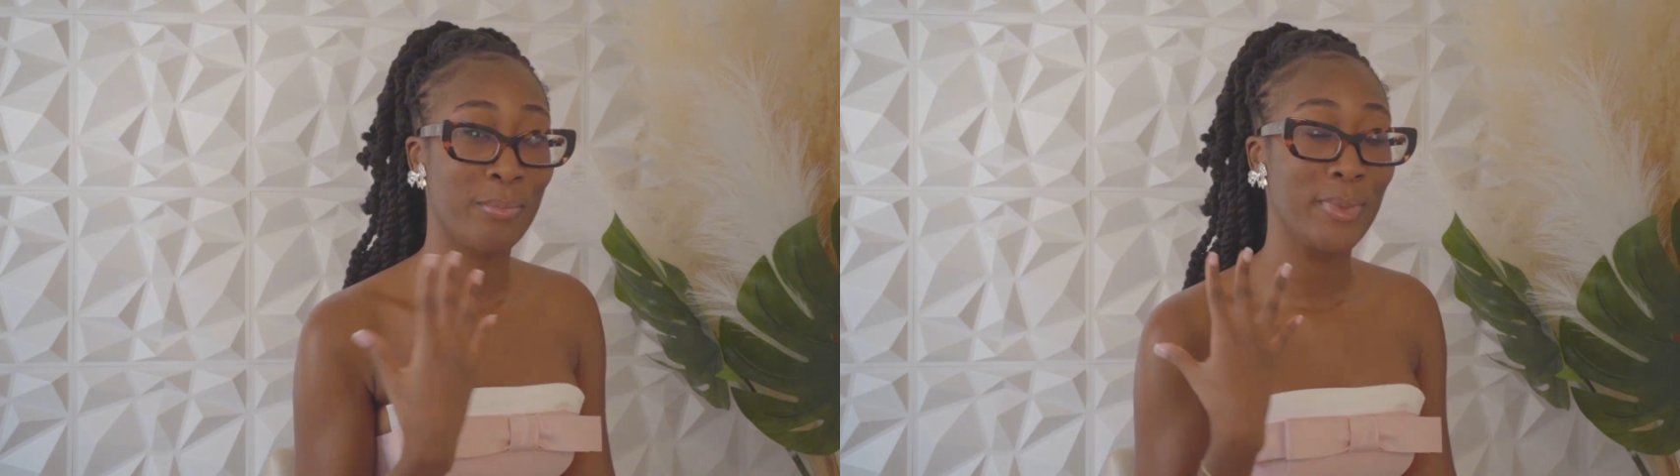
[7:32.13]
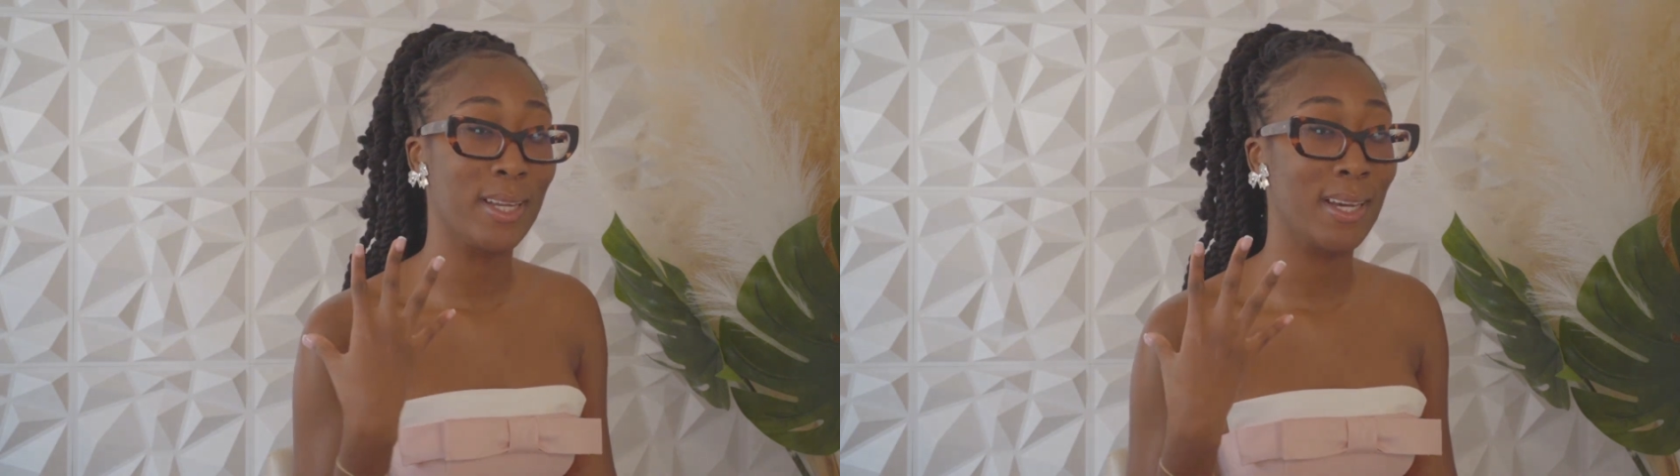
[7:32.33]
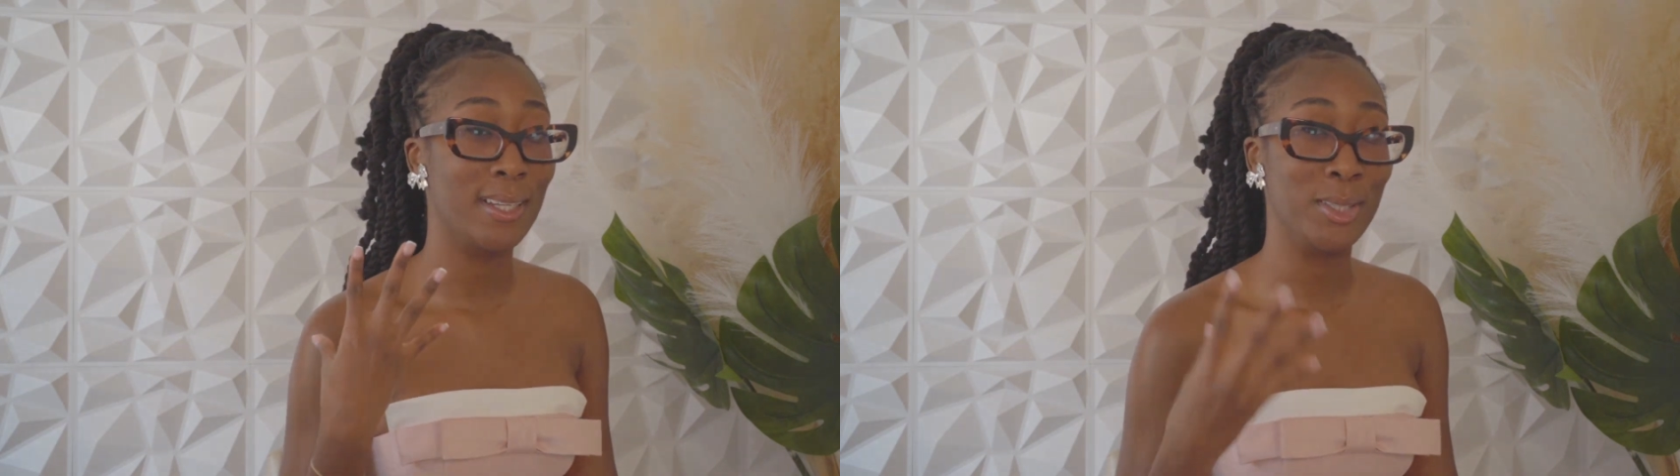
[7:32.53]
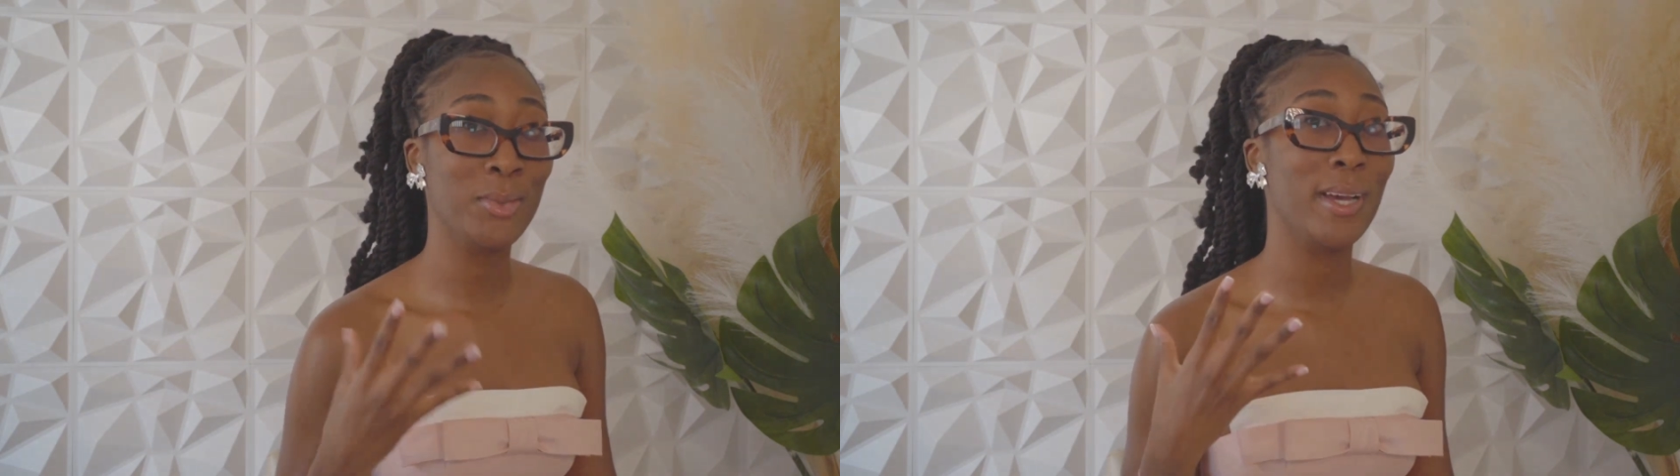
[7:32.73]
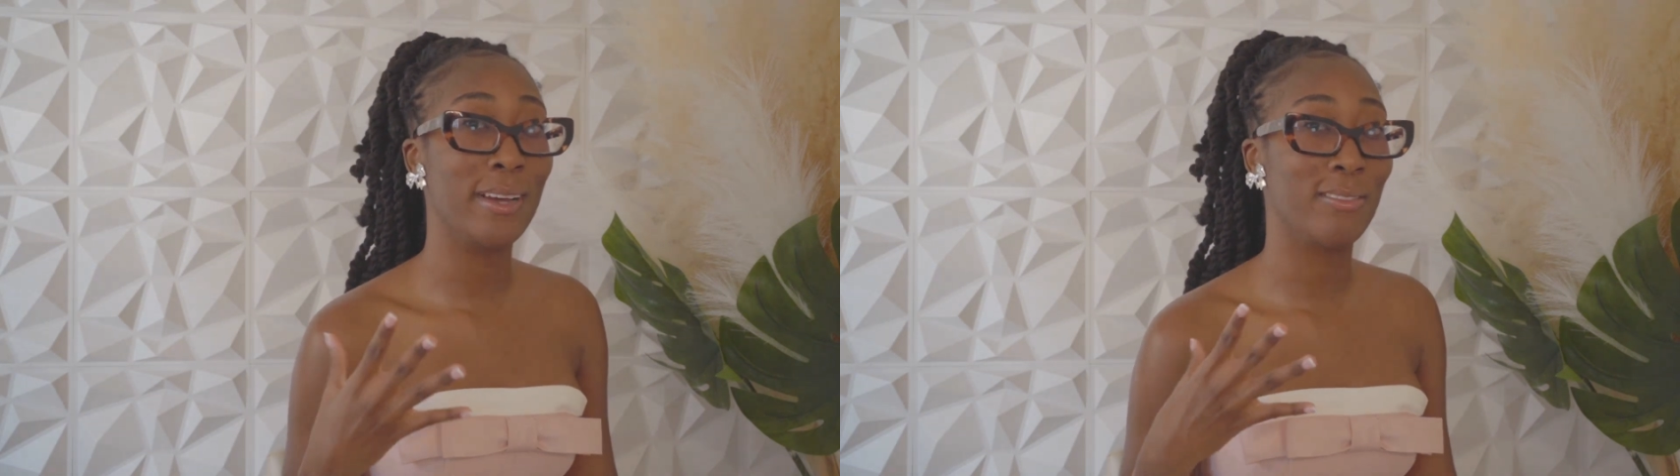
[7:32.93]
And I do
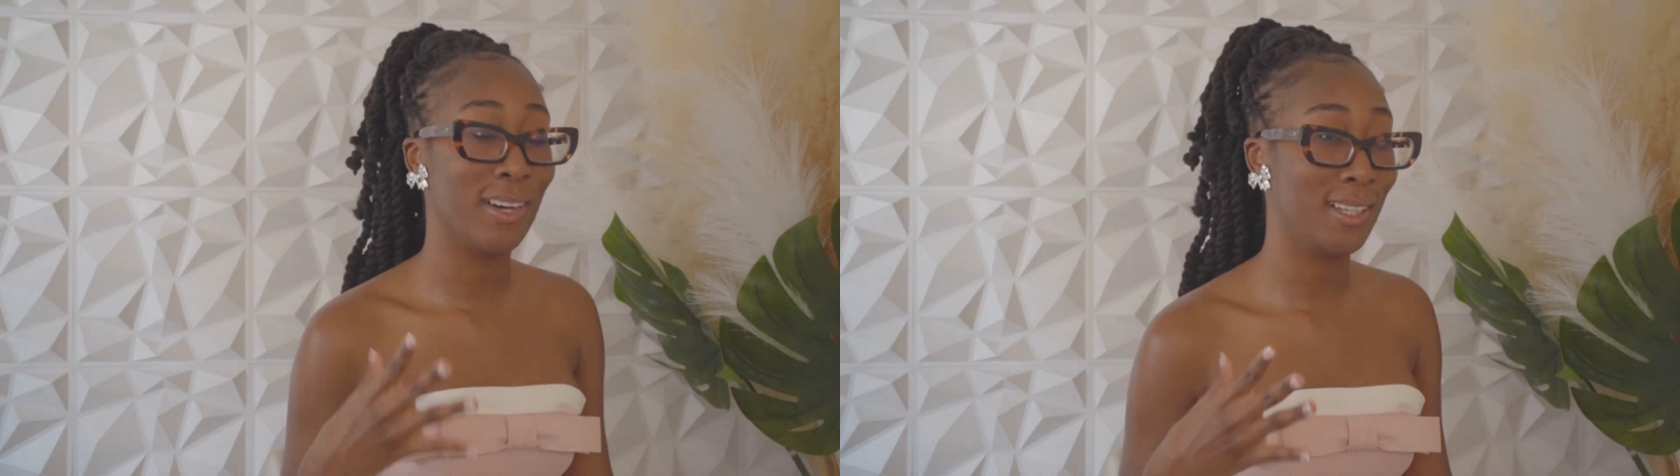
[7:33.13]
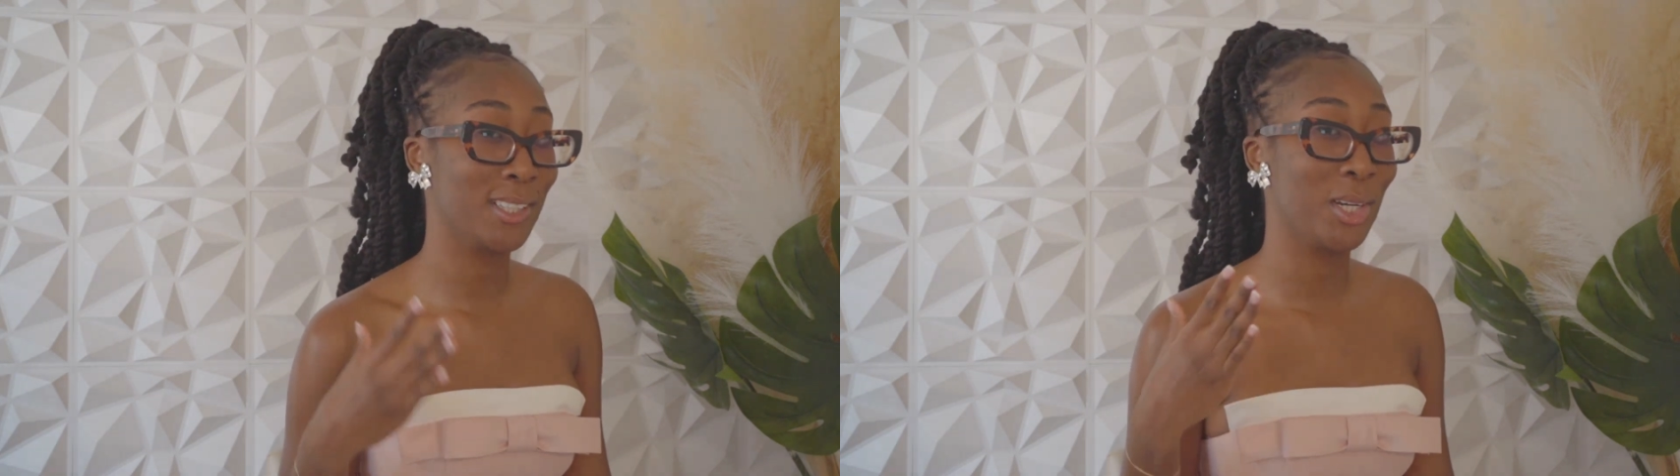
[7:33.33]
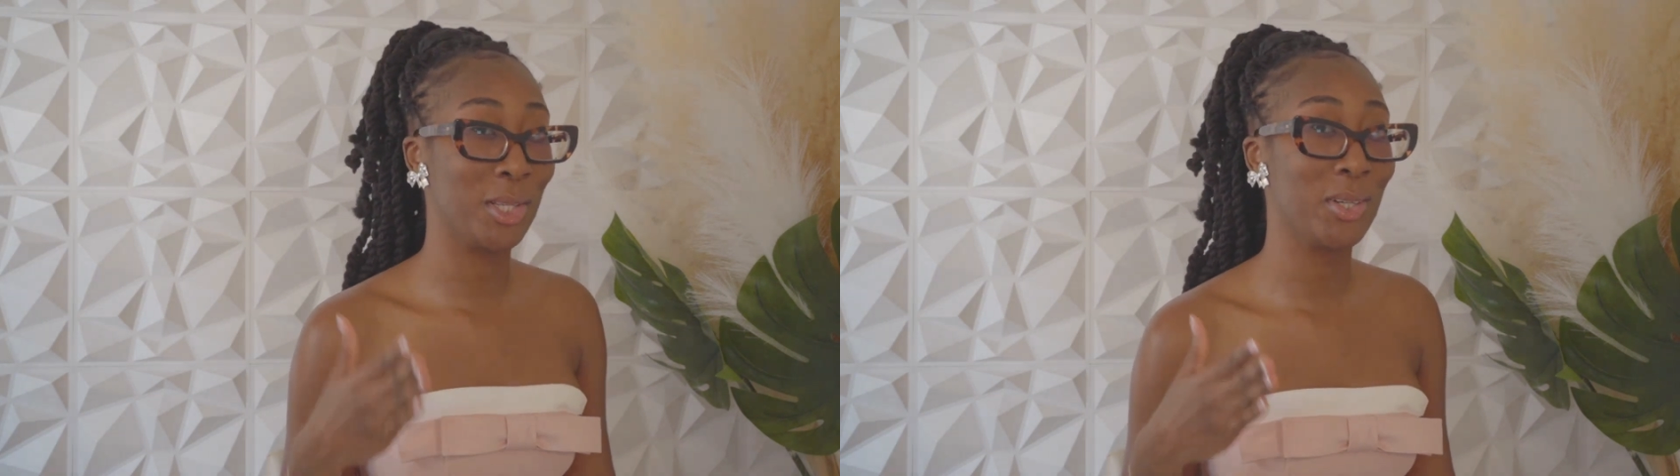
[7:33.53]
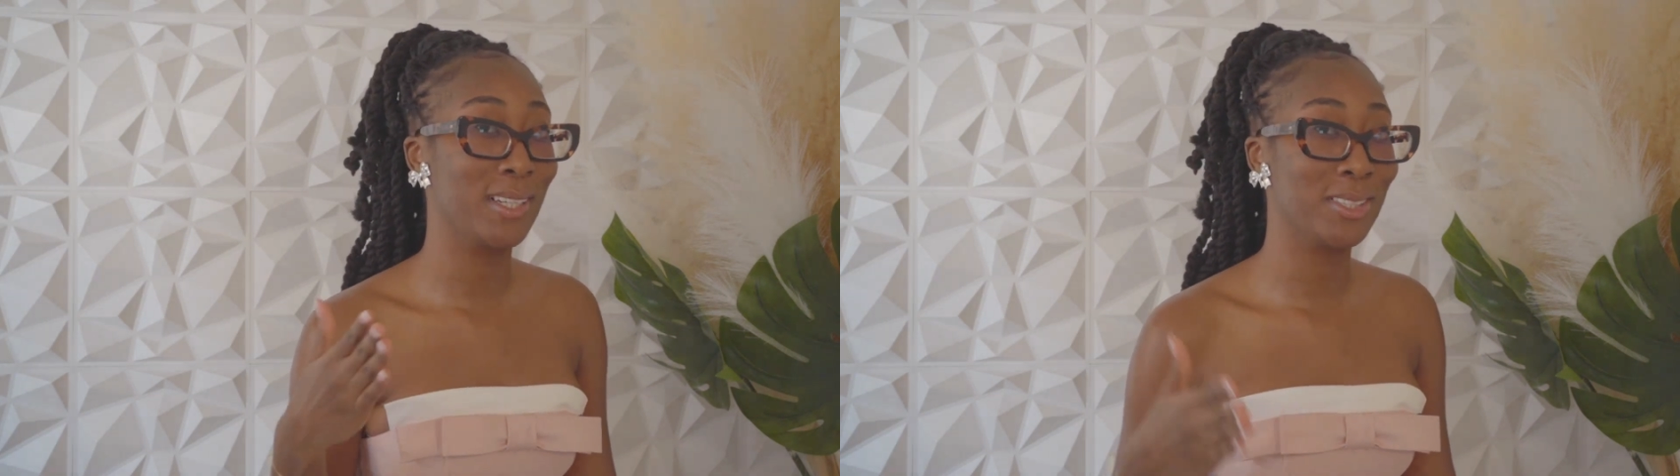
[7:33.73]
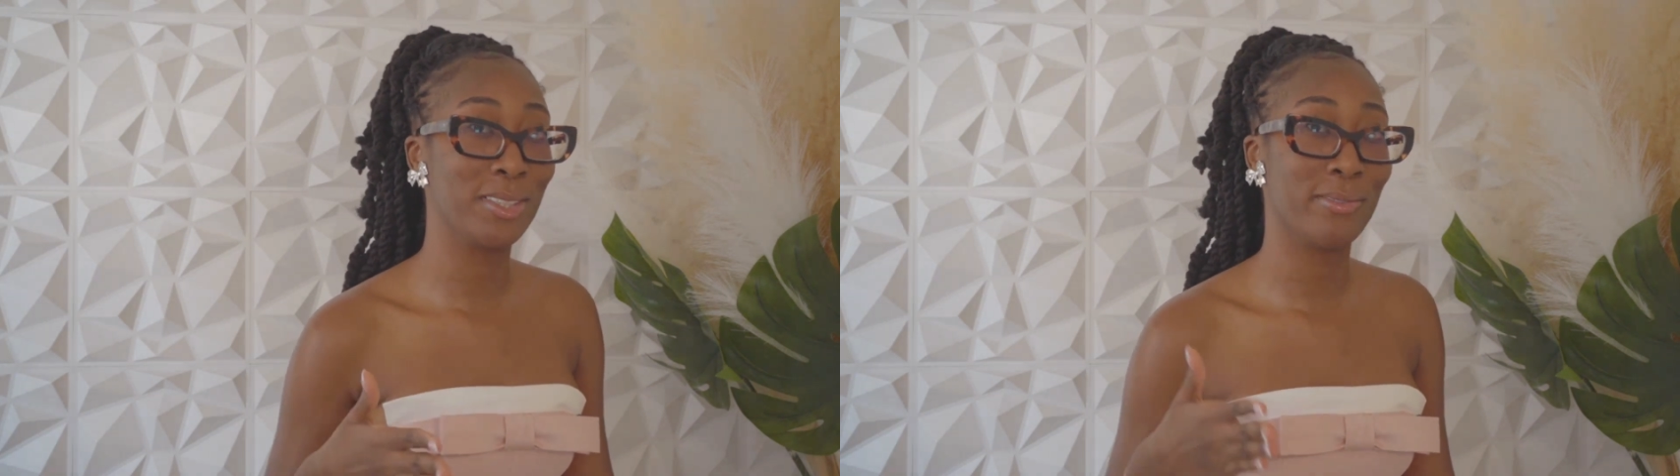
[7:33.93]
advise other
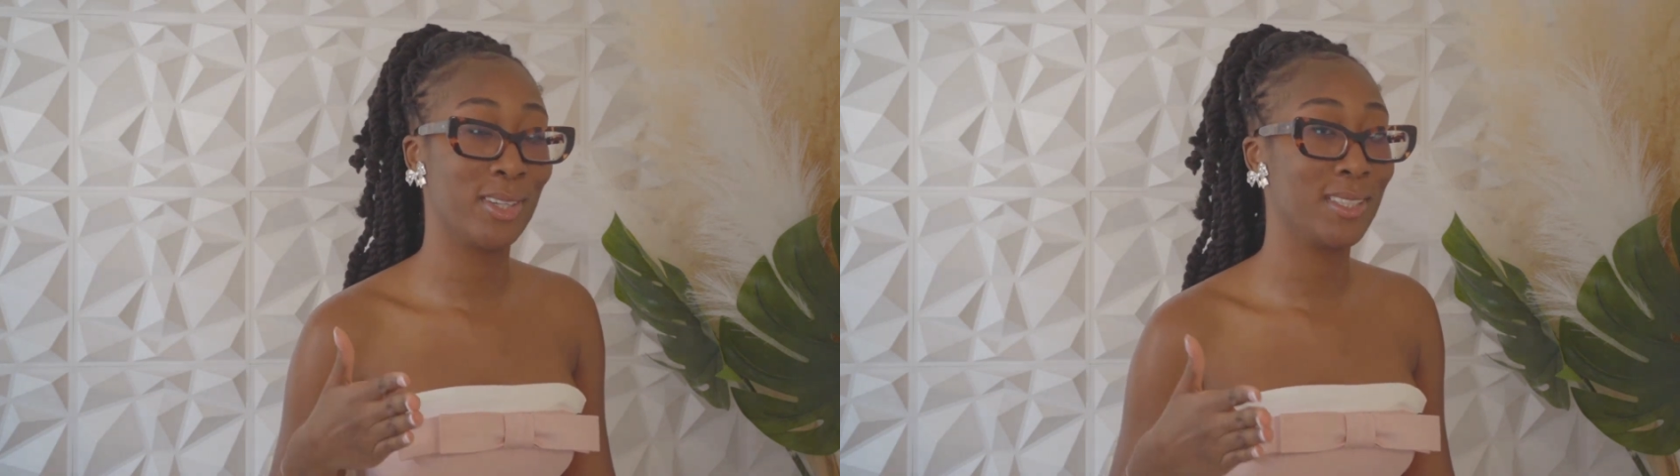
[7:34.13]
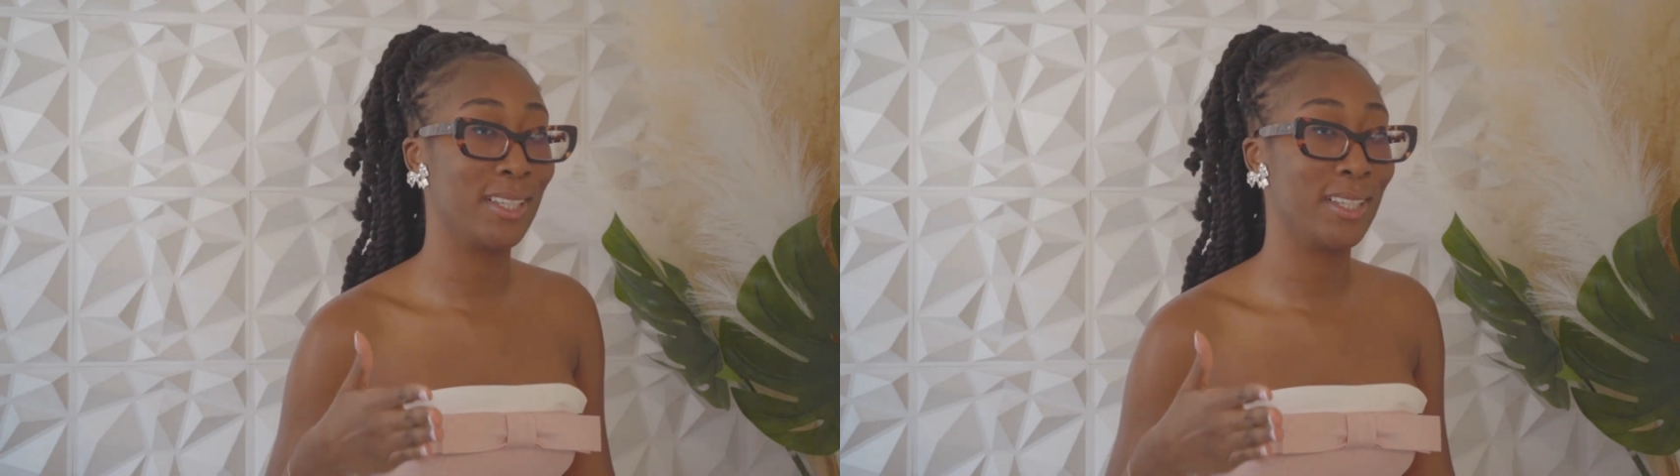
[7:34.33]
introverts,